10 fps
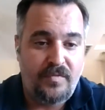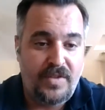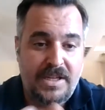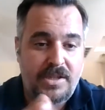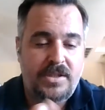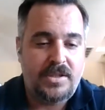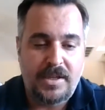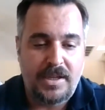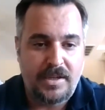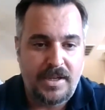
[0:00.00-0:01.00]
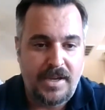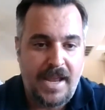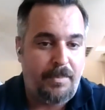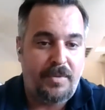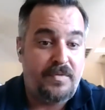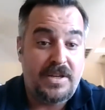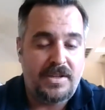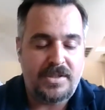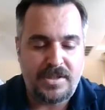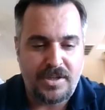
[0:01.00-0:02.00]
Vintage and Napa
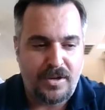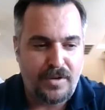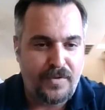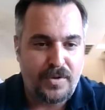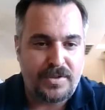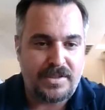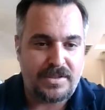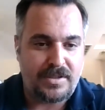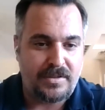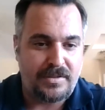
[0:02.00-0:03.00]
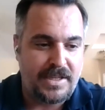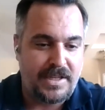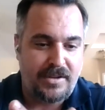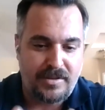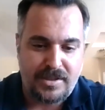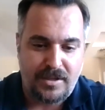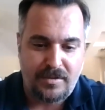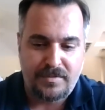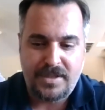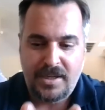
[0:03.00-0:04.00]
Vintage. Our focus is on getting
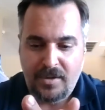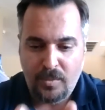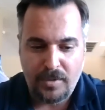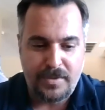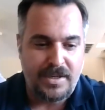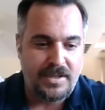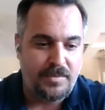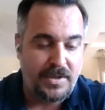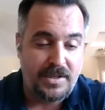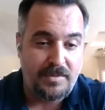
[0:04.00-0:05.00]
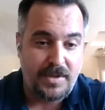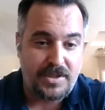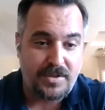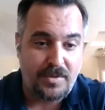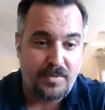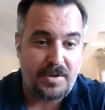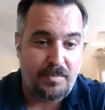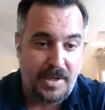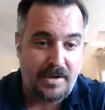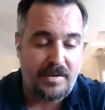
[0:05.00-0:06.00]
ourselves where we need to be to make sure that we're
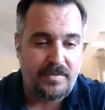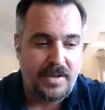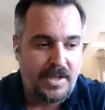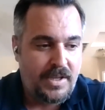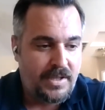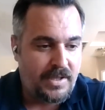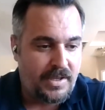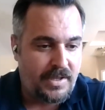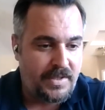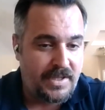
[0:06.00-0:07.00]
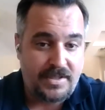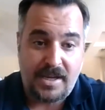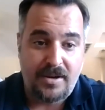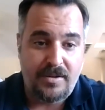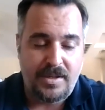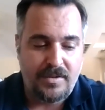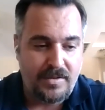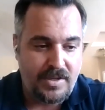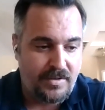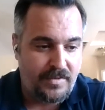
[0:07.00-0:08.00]
competitive the entire year,
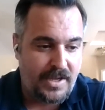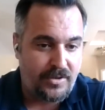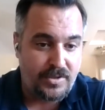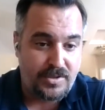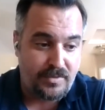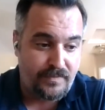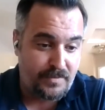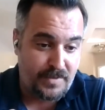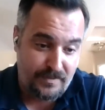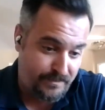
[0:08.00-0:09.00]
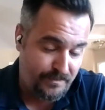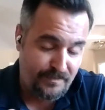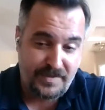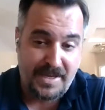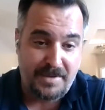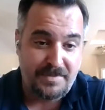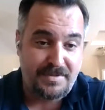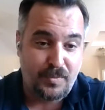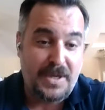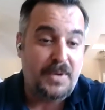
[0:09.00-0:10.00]
and that goes from our games.
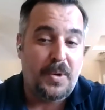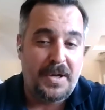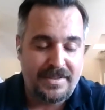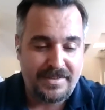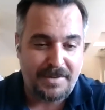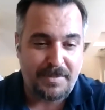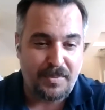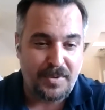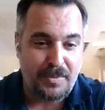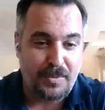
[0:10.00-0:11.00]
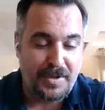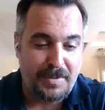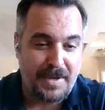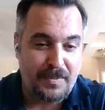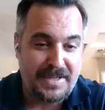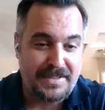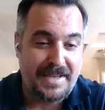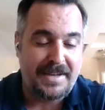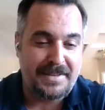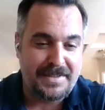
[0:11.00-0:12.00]
Week 1, I'm not really worried about week
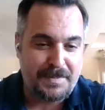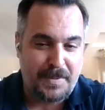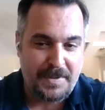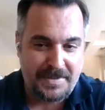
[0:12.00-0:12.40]
10 at this point.